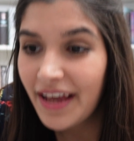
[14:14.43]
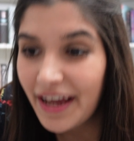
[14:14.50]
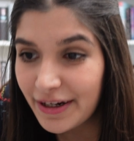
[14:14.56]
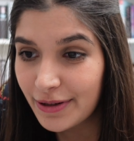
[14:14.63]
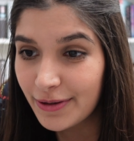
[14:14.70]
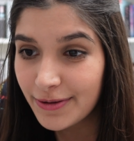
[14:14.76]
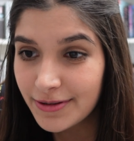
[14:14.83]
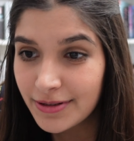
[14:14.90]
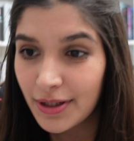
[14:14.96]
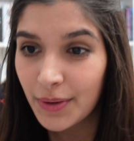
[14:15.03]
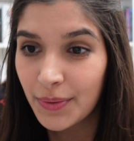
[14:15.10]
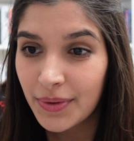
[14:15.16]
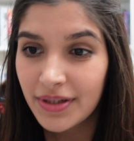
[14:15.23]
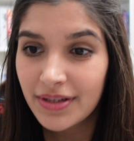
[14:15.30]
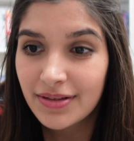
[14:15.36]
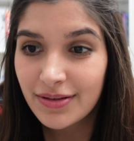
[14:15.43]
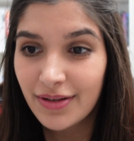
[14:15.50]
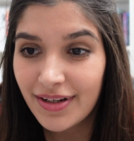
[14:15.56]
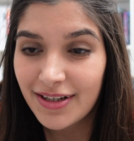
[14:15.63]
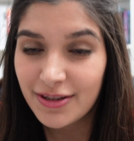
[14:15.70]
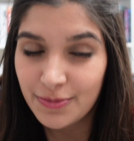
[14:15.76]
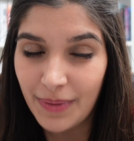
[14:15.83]
And also,
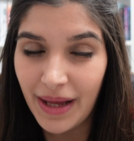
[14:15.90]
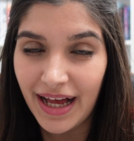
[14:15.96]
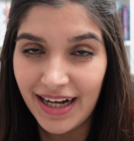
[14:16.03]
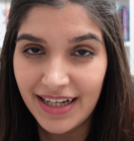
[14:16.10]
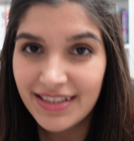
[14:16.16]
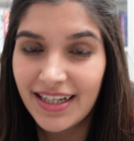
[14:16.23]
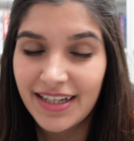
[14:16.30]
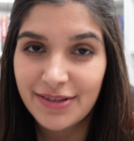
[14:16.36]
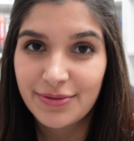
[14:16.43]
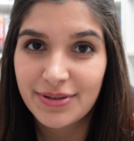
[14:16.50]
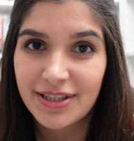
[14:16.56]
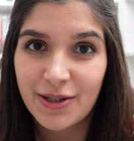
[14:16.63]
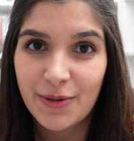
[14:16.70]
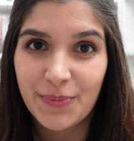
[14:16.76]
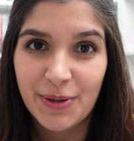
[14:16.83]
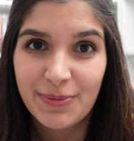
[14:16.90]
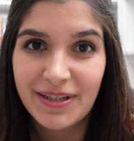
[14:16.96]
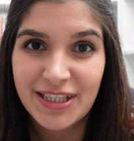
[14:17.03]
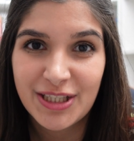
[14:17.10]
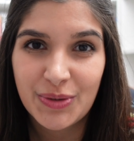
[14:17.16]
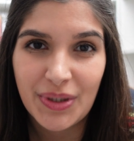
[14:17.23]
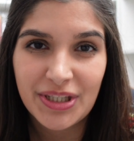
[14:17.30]
not as bad, I don't want to compare my
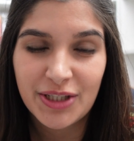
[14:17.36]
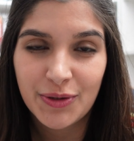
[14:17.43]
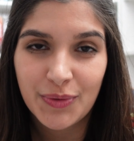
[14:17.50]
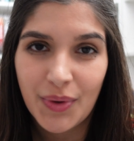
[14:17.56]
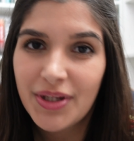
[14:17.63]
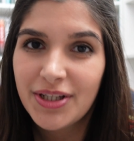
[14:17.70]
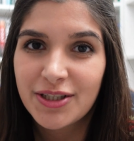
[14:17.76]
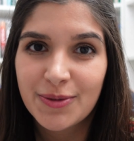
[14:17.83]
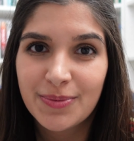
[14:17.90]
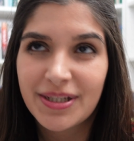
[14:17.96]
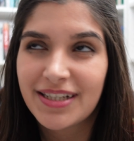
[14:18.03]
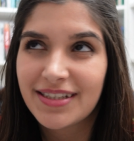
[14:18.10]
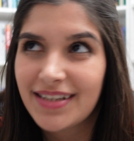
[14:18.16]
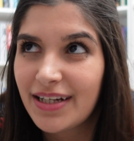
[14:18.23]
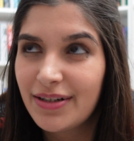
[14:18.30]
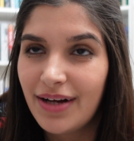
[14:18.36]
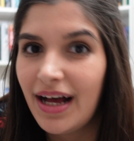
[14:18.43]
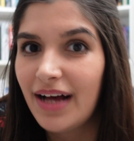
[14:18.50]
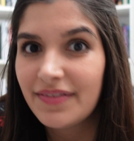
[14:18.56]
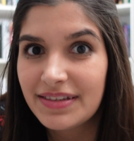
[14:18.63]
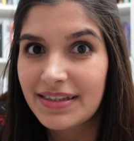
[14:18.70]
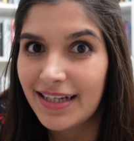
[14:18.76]
situation to others because I don't
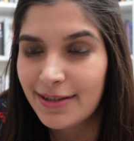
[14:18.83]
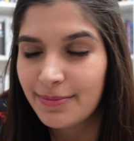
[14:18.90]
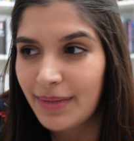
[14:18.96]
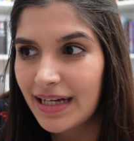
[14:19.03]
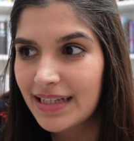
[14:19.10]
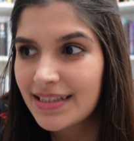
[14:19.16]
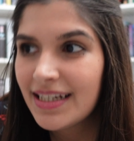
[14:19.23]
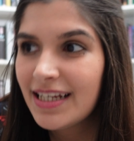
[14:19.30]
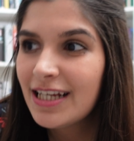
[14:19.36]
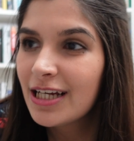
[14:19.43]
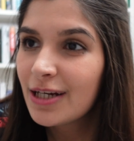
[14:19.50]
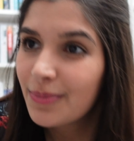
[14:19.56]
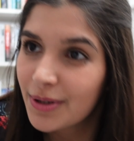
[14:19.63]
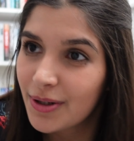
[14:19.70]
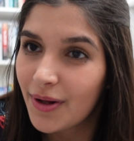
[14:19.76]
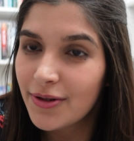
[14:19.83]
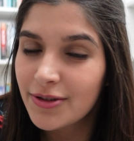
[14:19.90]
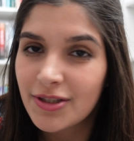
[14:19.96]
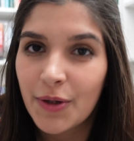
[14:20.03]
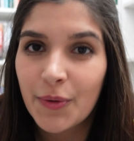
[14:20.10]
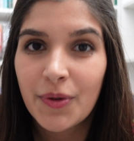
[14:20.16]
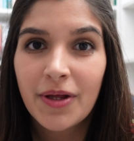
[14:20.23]
have it that bad, but
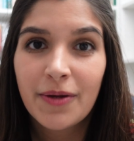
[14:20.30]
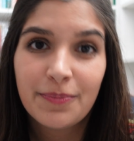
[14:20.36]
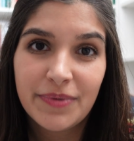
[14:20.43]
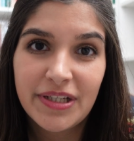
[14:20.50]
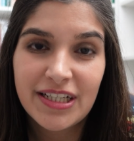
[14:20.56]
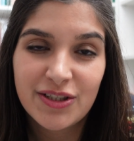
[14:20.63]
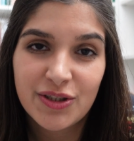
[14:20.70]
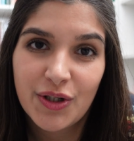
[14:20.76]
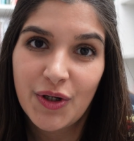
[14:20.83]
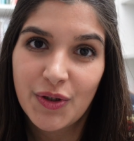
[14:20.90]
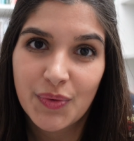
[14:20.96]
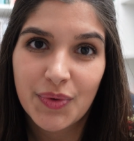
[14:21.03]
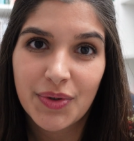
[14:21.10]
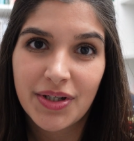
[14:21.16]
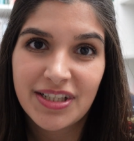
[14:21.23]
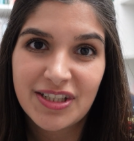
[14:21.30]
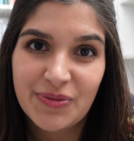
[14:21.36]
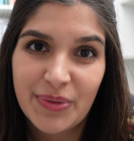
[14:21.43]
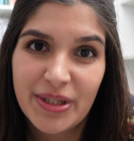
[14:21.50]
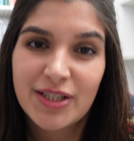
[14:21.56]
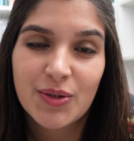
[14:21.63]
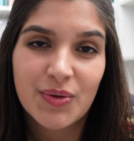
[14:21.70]
also me and Josh were gonna
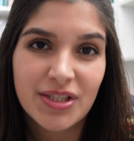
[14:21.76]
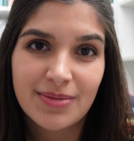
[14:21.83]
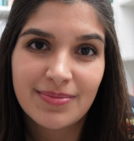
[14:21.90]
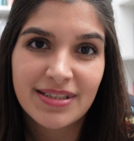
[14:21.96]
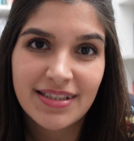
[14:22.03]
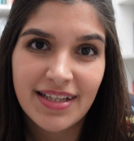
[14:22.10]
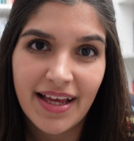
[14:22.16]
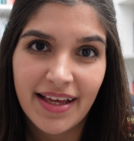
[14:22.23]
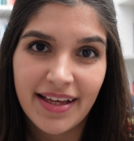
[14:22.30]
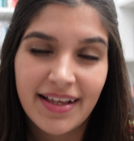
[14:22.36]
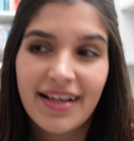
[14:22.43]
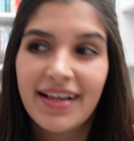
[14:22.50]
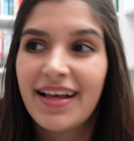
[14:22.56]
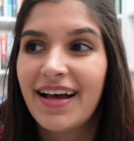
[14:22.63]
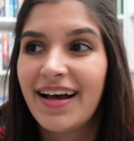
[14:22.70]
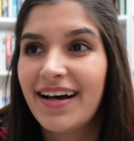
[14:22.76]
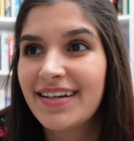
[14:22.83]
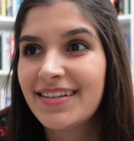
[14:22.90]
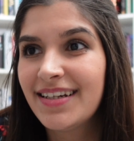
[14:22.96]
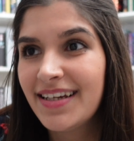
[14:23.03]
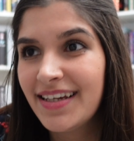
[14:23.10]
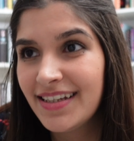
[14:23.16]
spend Christmas Day
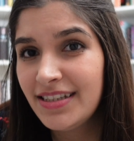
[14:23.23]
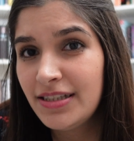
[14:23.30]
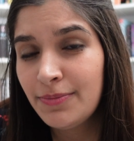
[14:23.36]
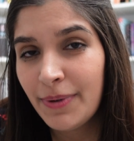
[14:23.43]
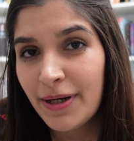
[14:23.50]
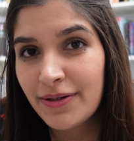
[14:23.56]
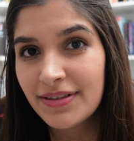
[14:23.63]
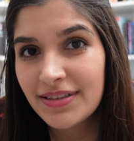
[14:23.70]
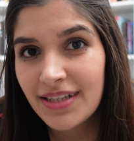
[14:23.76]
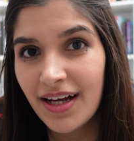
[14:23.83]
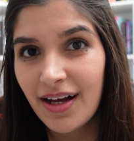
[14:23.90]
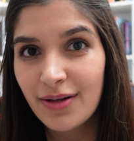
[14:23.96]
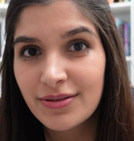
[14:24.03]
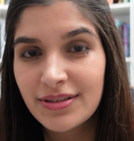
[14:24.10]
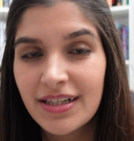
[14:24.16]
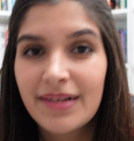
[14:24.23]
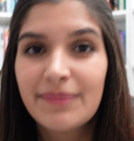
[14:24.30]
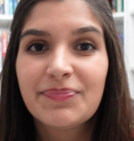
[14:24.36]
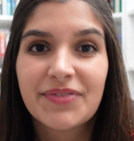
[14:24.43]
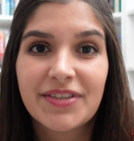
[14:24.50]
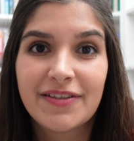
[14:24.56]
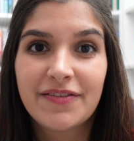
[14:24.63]
at his parents' house,
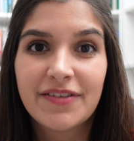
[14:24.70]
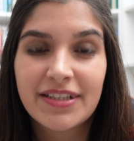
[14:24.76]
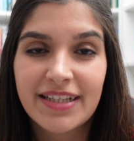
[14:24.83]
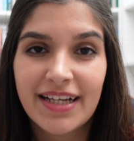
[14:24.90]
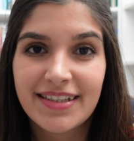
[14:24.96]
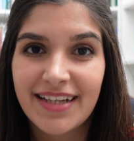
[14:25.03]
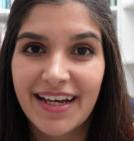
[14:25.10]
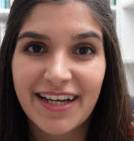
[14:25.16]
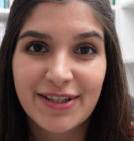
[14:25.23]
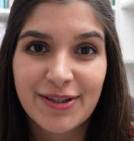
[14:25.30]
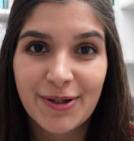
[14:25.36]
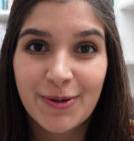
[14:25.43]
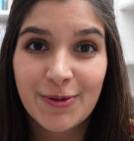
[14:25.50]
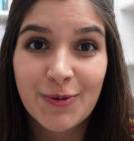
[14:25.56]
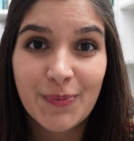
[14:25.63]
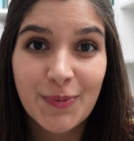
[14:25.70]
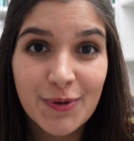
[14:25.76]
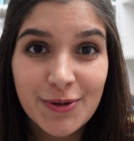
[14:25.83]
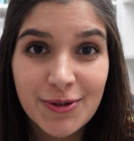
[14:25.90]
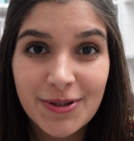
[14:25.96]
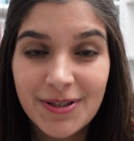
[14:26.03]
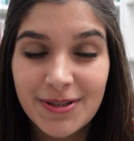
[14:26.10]
given that I cannot go to
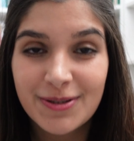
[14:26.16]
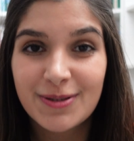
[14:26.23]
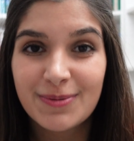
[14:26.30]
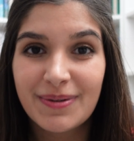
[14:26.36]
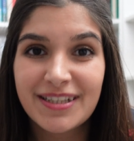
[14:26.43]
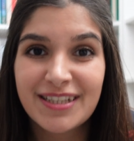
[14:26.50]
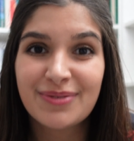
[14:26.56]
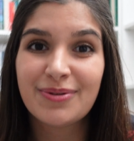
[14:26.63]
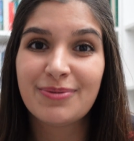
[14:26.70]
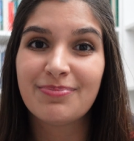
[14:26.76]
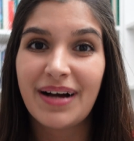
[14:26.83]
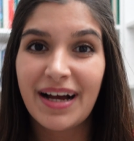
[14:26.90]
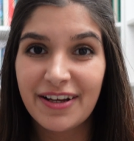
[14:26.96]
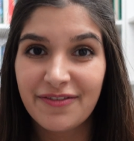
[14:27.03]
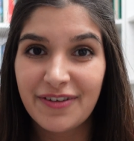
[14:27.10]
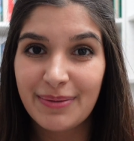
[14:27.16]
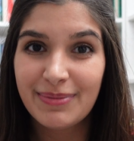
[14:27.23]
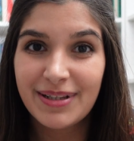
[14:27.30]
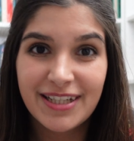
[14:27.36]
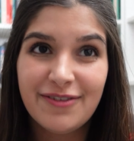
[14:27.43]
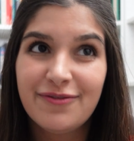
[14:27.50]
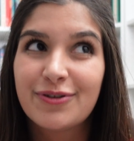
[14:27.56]
Portugal to spend it with my
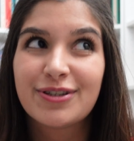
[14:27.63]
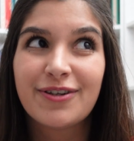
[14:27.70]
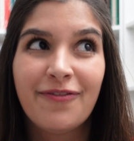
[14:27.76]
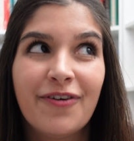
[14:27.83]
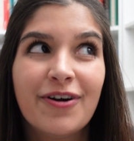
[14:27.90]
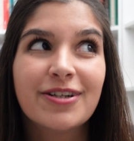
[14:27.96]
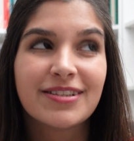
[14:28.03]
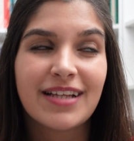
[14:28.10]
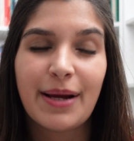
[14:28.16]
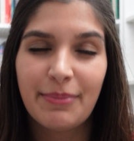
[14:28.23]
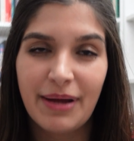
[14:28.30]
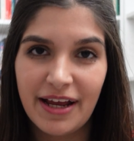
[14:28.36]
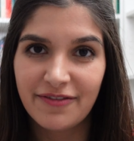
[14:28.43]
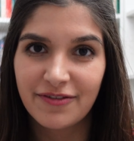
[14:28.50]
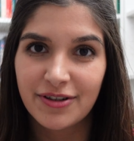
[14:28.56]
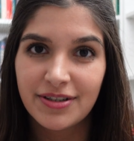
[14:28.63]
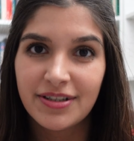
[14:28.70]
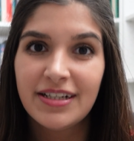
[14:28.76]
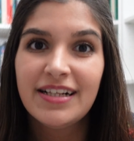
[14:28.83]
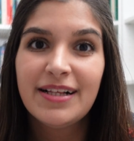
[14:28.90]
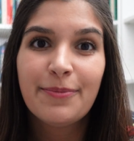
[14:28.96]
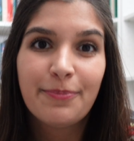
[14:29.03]
family for the first time
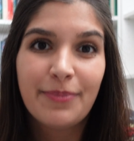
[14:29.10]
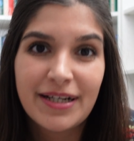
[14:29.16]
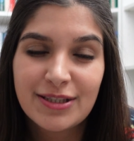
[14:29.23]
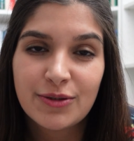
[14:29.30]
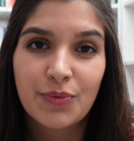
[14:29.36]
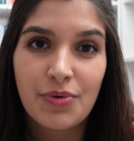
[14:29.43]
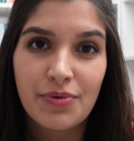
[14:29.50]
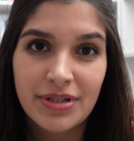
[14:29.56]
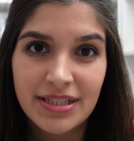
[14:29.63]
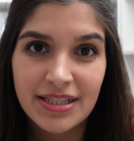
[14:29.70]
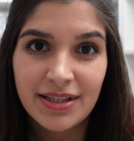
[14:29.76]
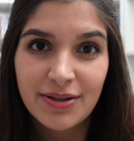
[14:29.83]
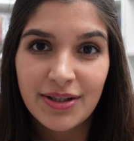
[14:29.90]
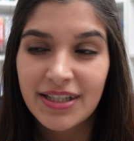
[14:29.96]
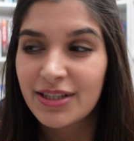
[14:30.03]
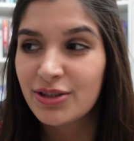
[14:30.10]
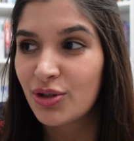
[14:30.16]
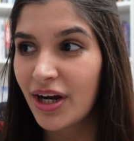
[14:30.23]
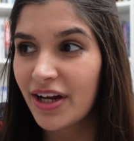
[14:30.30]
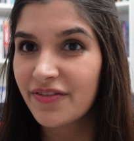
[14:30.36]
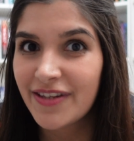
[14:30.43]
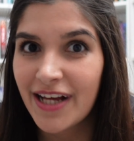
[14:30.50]
ever, but we were still gonna
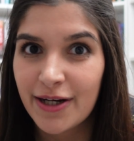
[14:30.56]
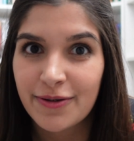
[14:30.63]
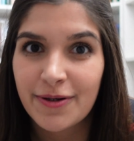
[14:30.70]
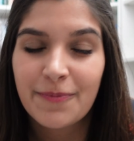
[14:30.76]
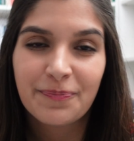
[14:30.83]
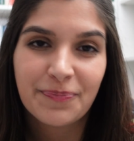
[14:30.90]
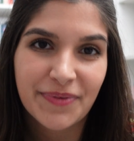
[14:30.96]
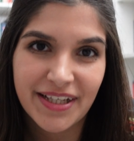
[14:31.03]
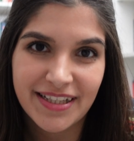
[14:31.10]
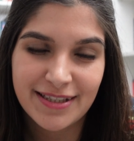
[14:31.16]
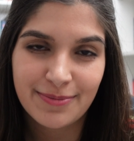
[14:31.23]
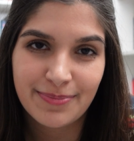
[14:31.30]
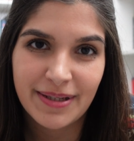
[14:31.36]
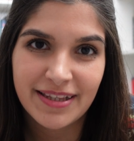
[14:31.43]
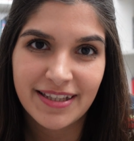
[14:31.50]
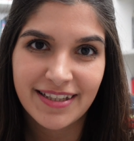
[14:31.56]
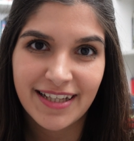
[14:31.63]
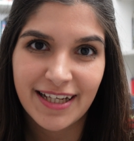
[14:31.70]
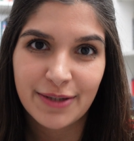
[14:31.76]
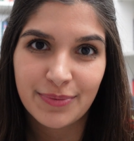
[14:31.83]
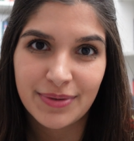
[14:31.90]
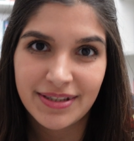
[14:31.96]
drive down and spend the
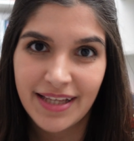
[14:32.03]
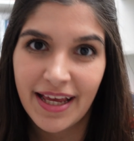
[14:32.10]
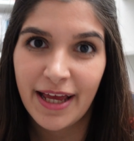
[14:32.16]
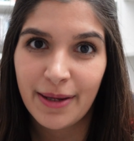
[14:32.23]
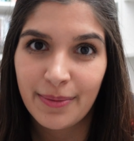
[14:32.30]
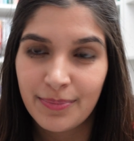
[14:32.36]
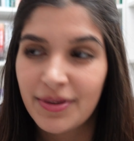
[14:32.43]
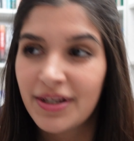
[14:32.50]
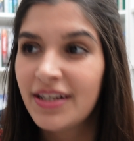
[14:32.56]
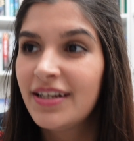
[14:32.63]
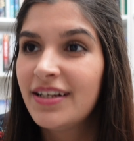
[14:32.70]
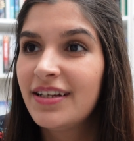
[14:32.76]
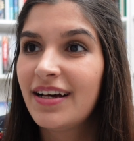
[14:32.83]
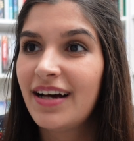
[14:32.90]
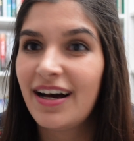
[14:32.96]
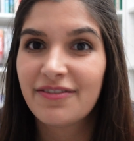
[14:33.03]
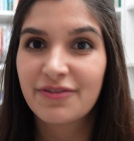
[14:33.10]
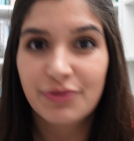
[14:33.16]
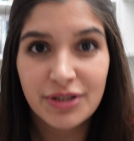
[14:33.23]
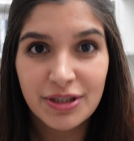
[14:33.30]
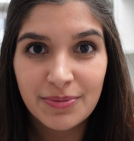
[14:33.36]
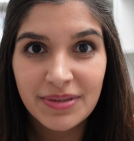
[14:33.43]
day with them, have
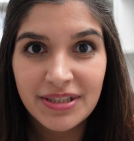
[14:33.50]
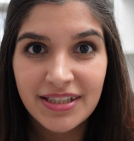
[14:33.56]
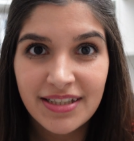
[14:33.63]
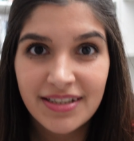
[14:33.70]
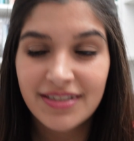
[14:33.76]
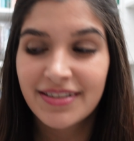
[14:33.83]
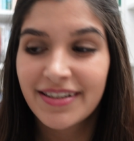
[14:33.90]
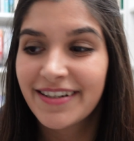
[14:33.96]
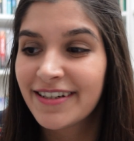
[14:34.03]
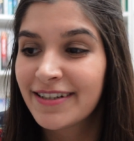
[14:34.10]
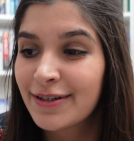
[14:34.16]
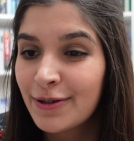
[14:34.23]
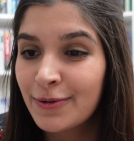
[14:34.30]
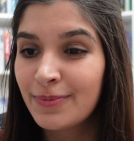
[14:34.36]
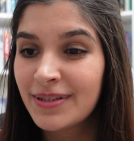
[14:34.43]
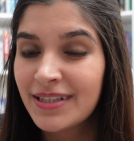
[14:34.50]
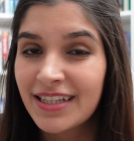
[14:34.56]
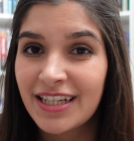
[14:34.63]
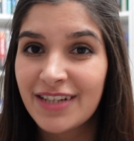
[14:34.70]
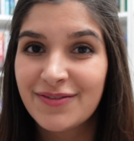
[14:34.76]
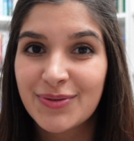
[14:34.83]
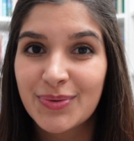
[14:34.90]
Christmas dinner there, open the
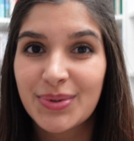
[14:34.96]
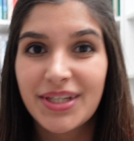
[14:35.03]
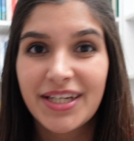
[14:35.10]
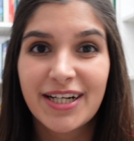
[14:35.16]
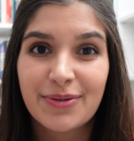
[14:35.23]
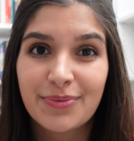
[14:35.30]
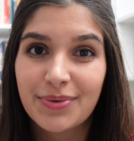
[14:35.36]
gifts with there.